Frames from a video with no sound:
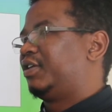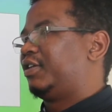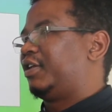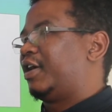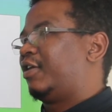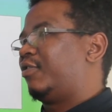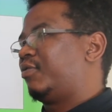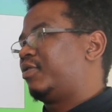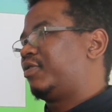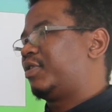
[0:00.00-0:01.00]

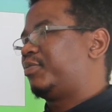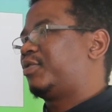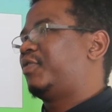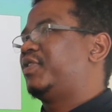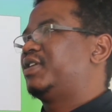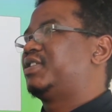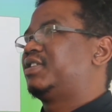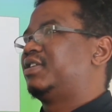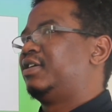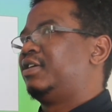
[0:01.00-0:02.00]
Now the
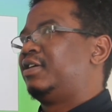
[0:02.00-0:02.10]
prophets